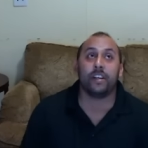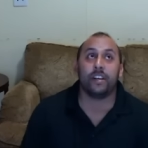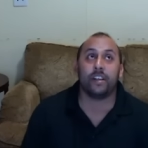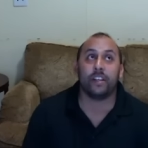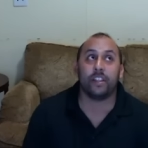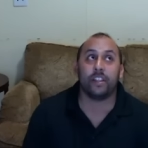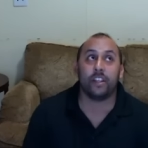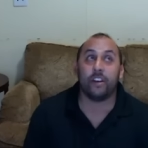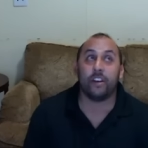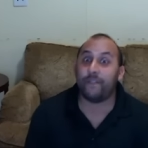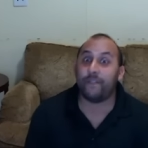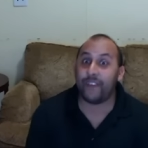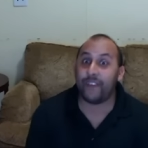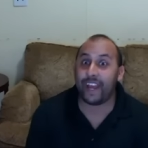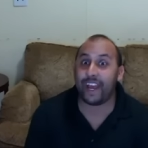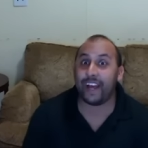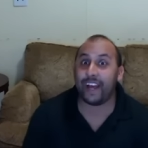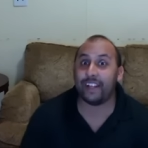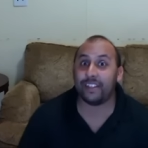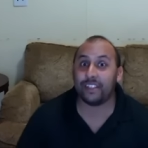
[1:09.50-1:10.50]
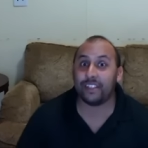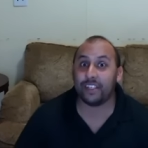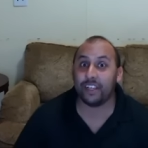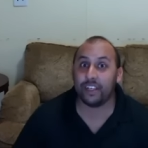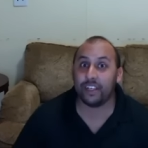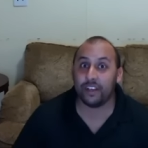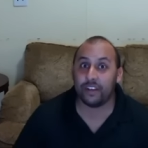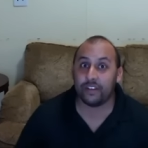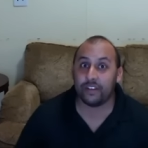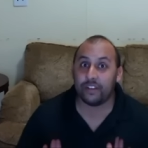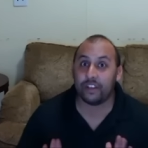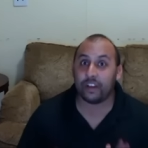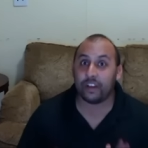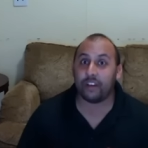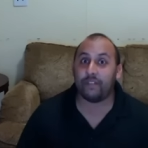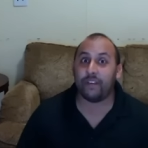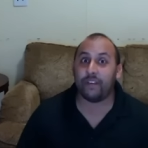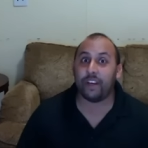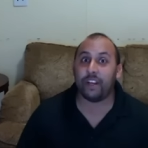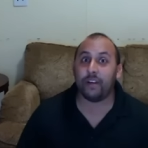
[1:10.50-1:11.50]
their fans, they're going to
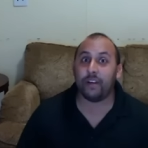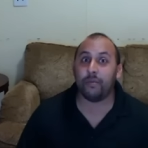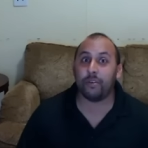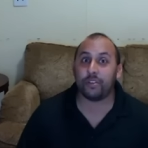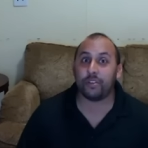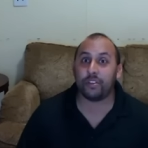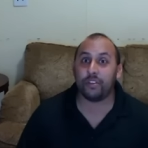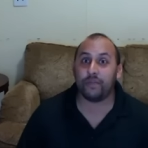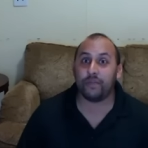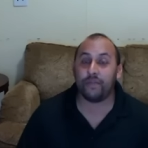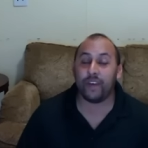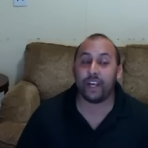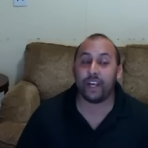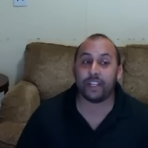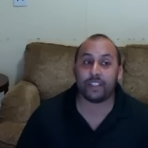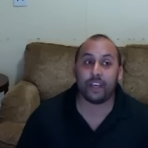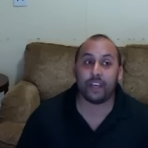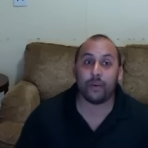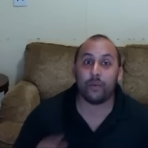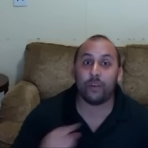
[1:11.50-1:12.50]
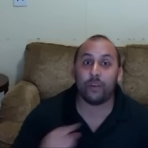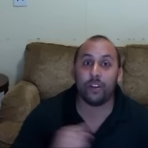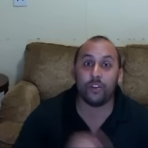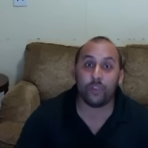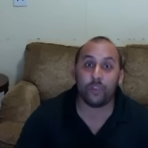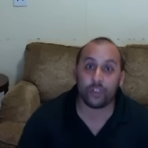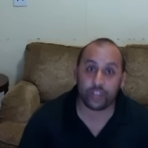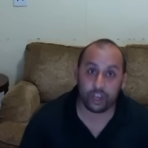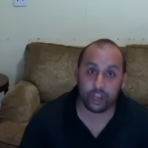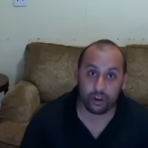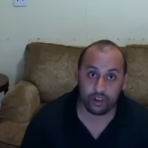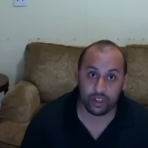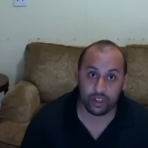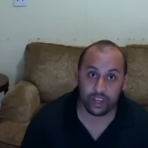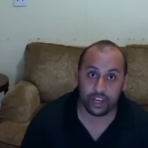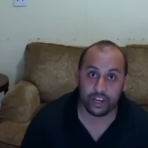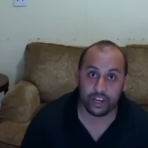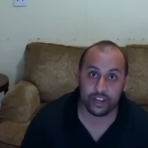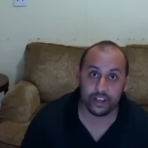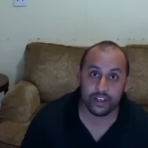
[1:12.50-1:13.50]
find out most of the fans that were in North
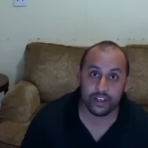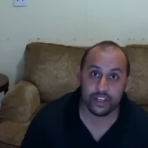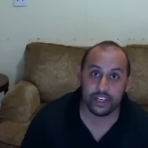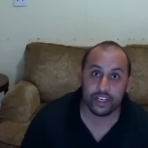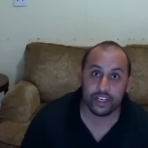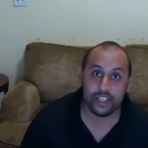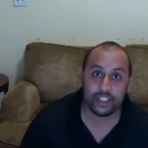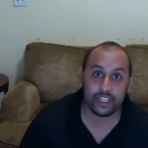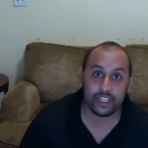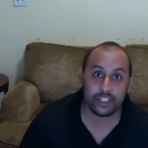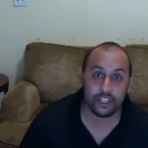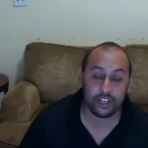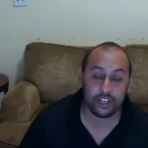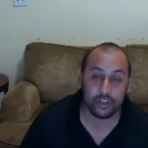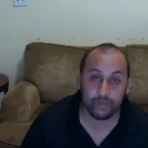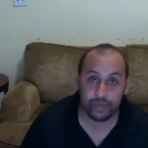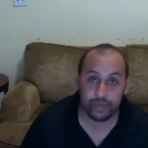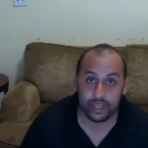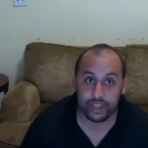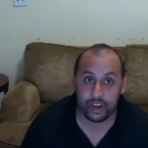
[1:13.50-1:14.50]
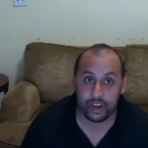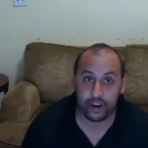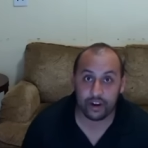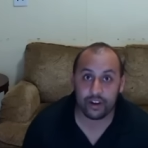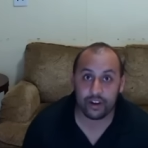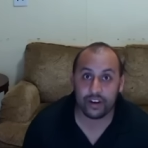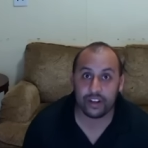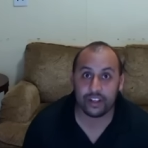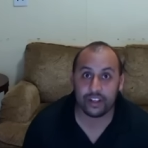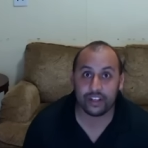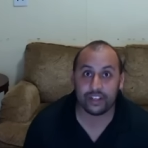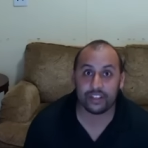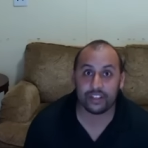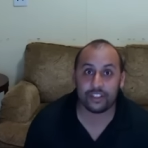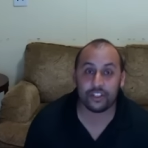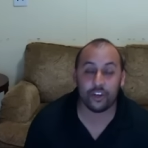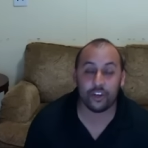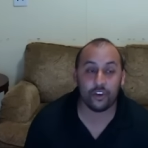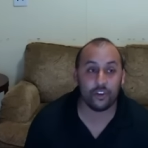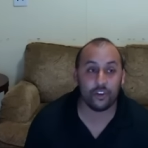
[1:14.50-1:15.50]
Carolina is actually going to be there.
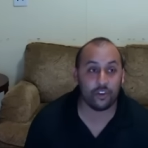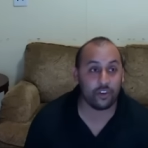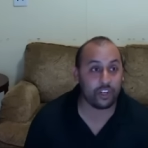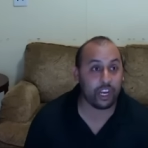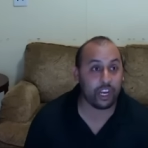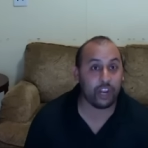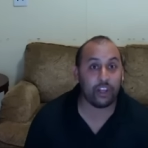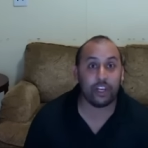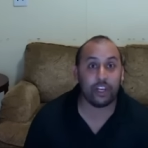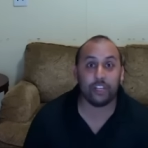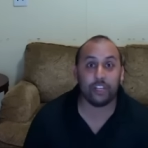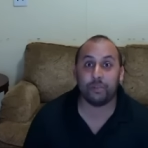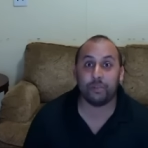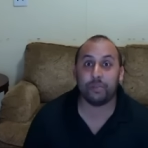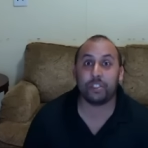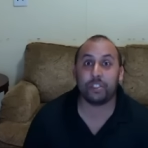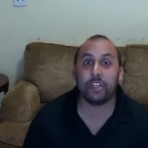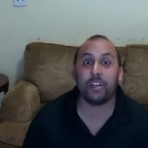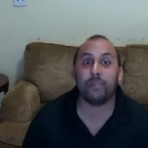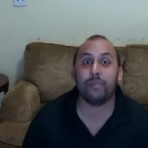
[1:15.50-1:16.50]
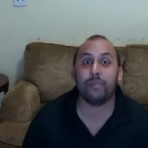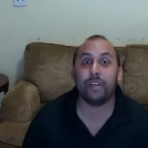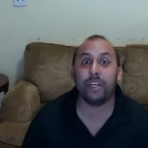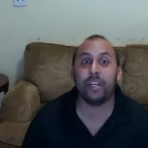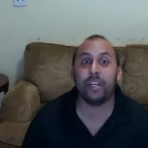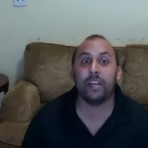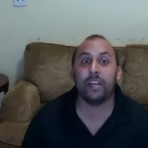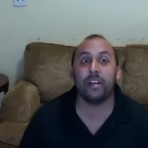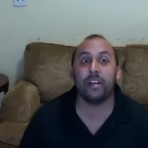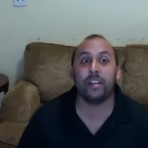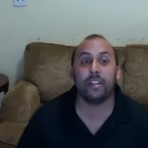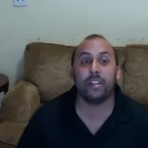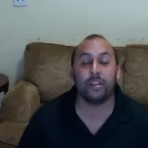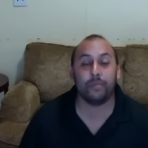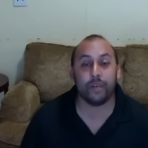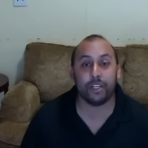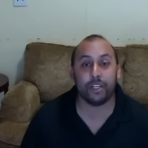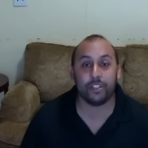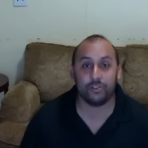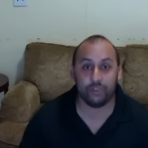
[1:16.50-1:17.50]
So the North Carolina trip is going to be the
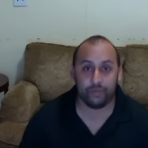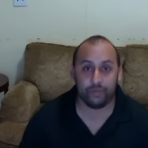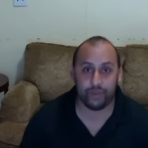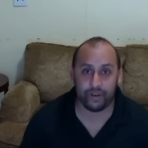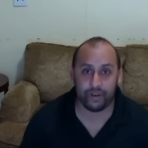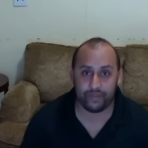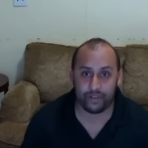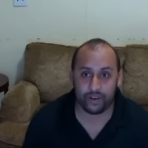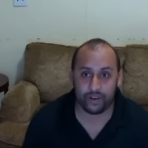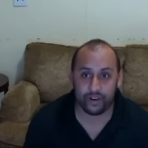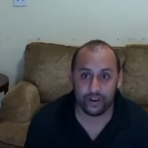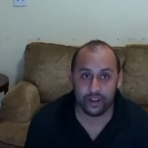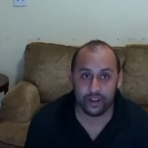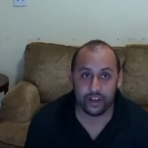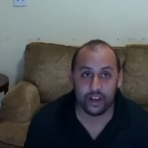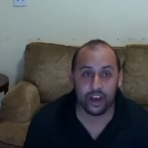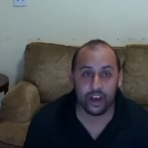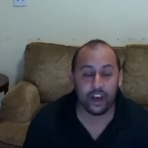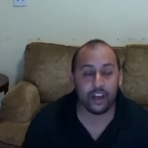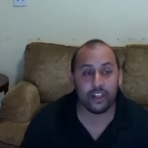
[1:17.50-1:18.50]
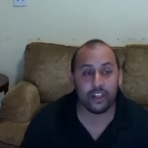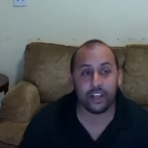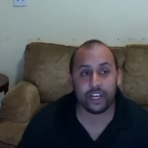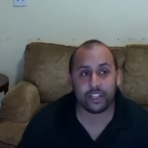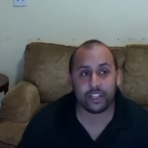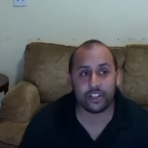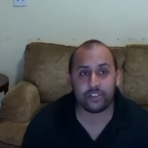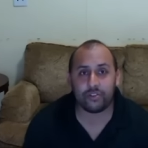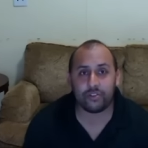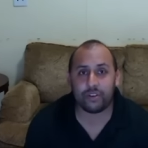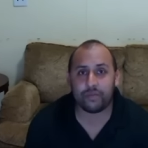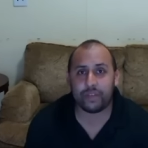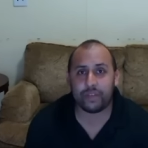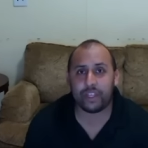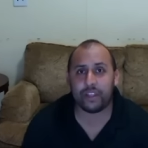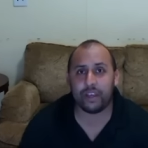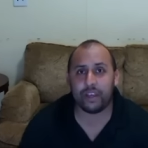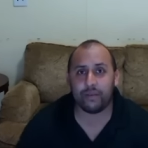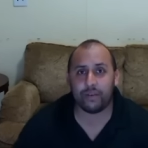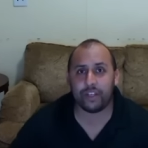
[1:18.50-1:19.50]
best trip ever. Unlike the trip that
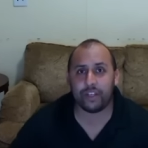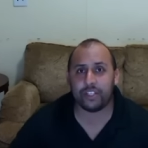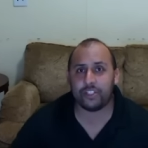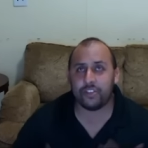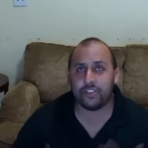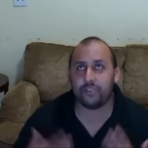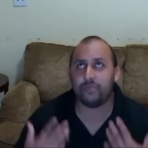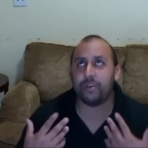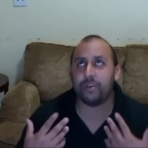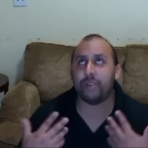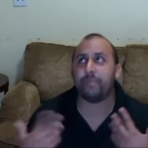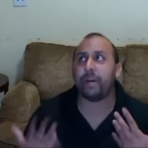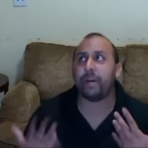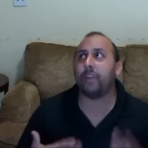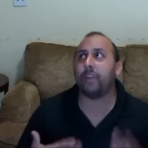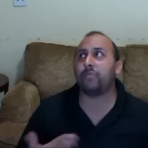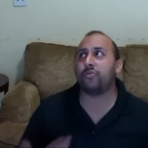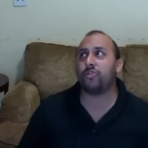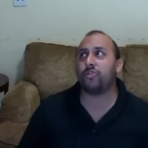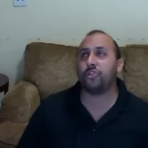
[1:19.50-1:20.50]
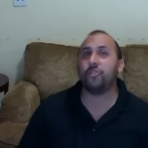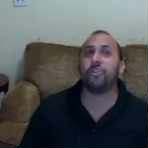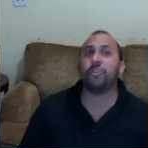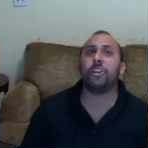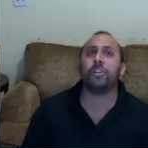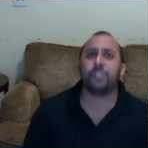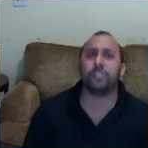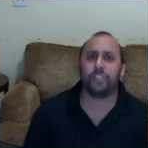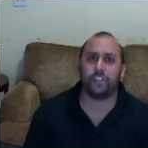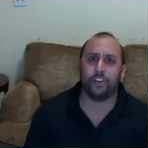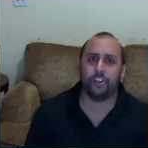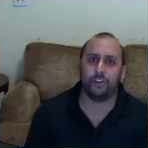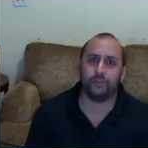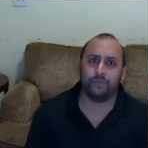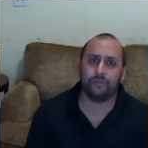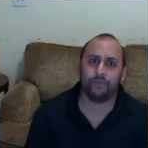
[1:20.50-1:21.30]
they went to about two years ago.